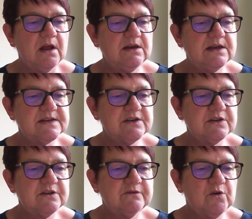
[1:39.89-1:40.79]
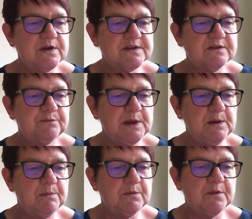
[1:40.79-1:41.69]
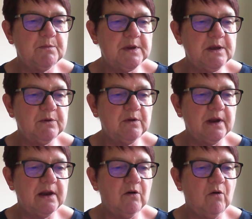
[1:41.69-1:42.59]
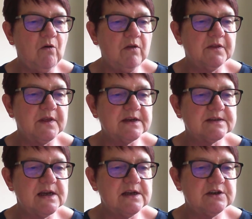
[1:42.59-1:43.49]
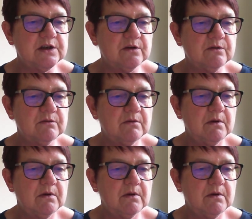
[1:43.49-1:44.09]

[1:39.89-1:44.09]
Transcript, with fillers: Listen to the voice of people, the people in all that they say to you,